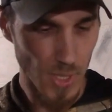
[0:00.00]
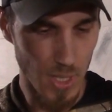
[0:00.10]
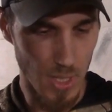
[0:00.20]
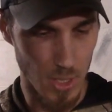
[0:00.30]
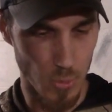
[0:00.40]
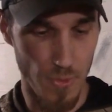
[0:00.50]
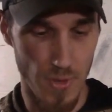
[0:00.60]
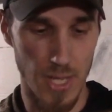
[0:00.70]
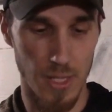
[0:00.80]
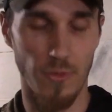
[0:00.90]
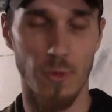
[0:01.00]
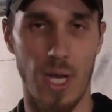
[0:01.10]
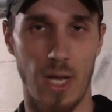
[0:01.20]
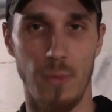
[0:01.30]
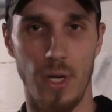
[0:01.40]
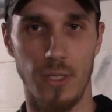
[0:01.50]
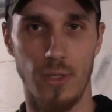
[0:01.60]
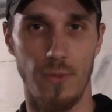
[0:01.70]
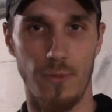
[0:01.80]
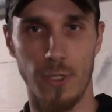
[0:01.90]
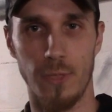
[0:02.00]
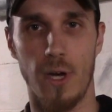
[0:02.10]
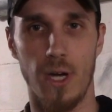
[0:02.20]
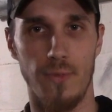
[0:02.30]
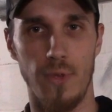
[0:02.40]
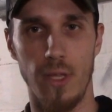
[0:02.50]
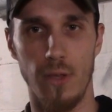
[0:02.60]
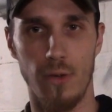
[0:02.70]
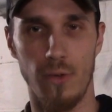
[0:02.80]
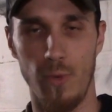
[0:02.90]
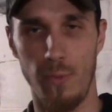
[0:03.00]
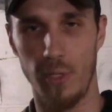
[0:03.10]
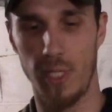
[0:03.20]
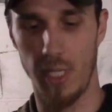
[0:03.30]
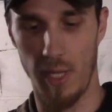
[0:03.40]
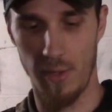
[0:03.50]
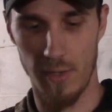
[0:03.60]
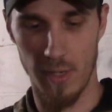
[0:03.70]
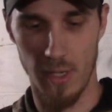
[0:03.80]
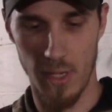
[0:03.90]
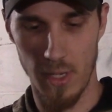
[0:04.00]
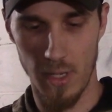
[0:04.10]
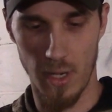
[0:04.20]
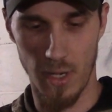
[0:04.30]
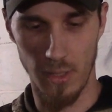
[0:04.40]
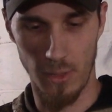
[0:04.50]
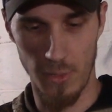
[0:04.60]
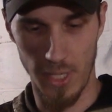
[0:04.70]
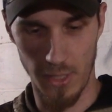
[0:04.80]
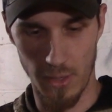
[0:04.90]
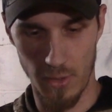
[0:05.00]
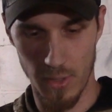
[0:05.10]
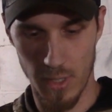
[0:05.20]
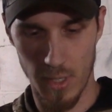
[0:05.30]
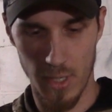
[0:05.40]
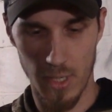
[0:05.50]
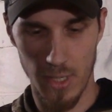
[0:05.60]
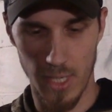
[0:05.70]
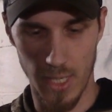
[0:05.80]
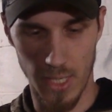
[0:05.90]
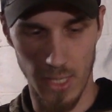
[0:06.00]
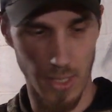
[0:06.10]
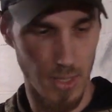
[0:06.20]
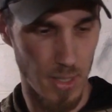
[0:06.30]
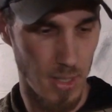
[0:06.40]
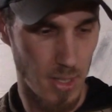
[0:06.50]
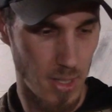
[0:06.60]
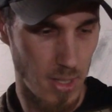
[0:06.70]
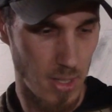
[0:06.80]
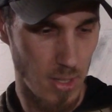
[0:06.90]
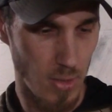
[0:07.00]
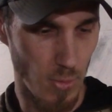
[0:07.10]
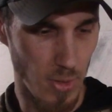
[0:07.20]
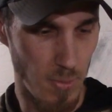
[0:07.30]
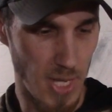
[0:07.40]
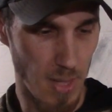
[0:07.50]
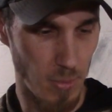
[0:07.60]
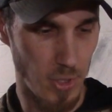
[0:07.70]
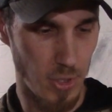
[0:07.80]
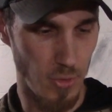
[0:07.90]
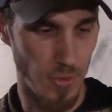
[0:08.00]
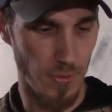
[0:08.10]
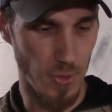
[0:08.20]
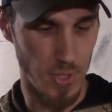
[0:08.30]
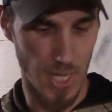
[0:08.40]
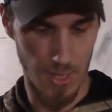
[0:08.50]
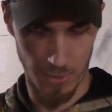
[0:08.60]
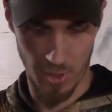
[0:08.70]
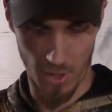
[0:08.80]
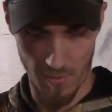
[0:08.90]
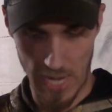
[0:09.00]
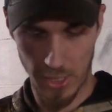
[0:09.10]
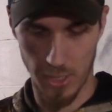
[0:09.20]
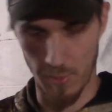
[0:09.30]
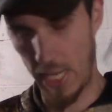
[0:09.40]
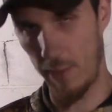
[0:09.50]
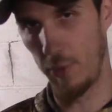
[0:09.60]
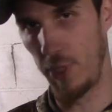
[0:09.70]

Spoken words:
is we've had this for about a month. So the first part of the video we put together a little bit ago, and we've been able to shoot a few times. So I've actually been able to